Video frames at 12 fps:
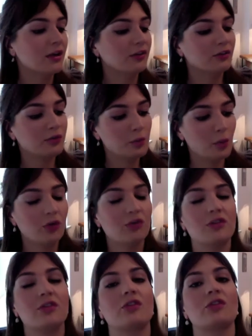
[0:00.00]
So if you
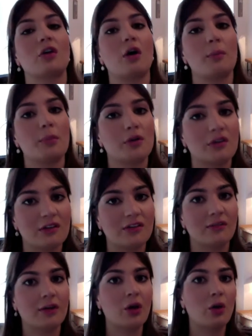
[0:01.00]
wanted to start putting
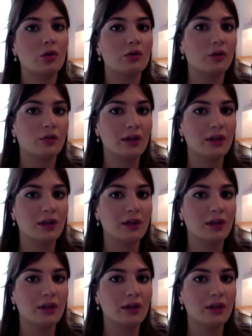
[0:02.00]
something on